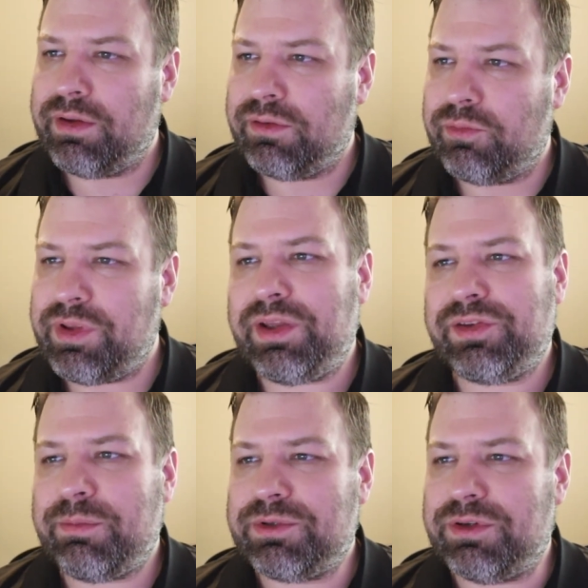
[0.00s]
With the
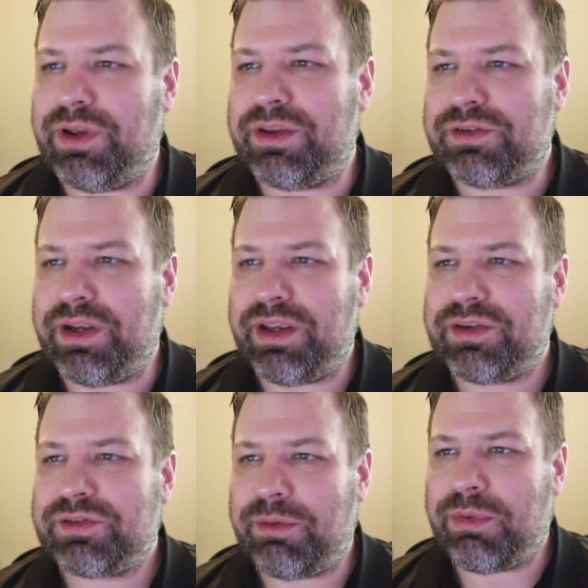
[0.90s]
exception of yesterday.
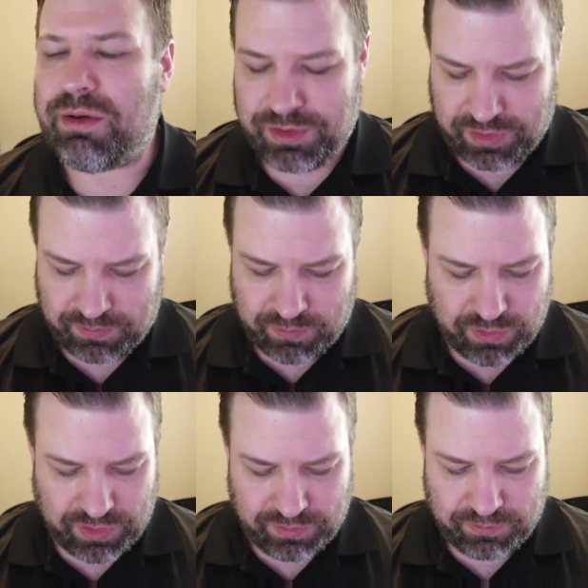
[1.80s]
Yesterday probably took more
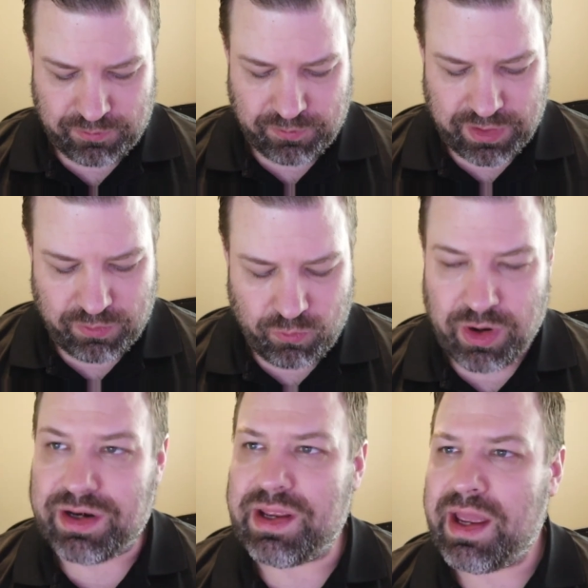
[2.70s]
than
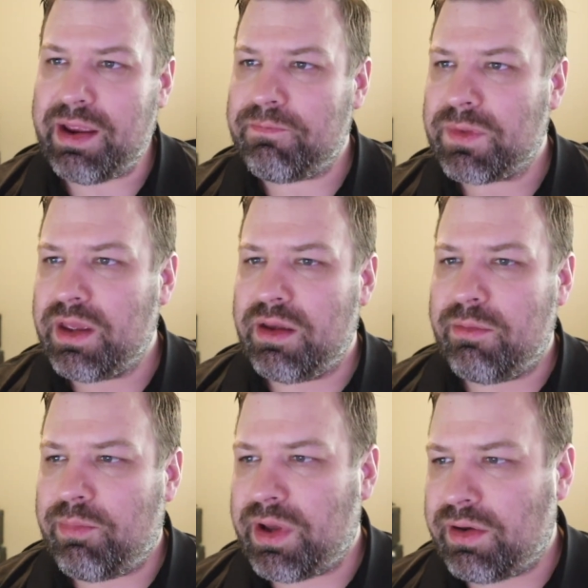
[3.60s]
one day.
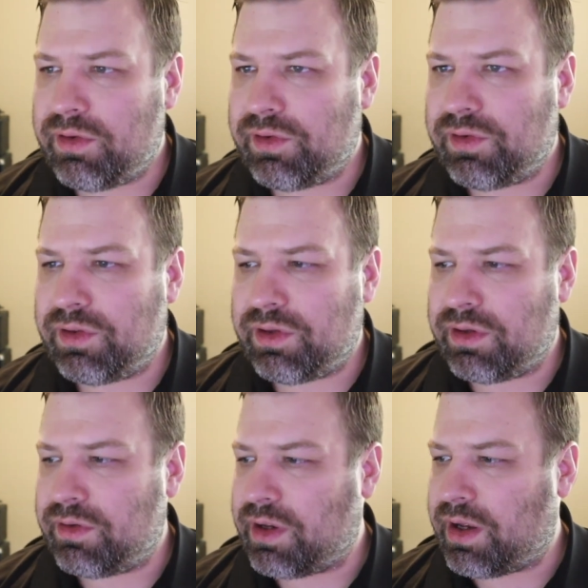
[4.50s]
But
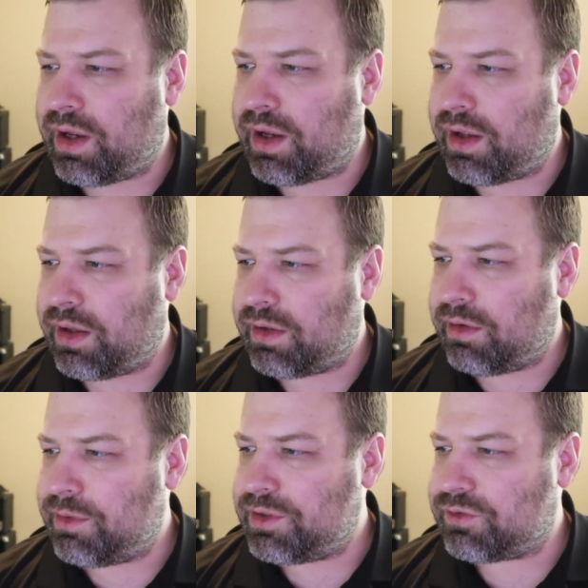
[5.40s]
let
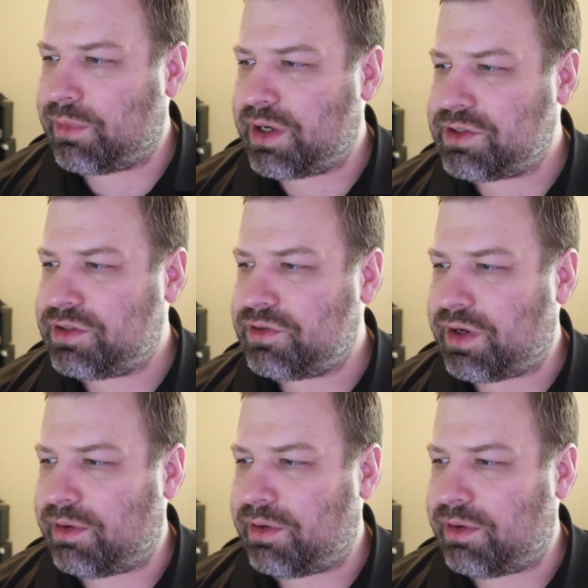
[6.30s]
me just remind you, at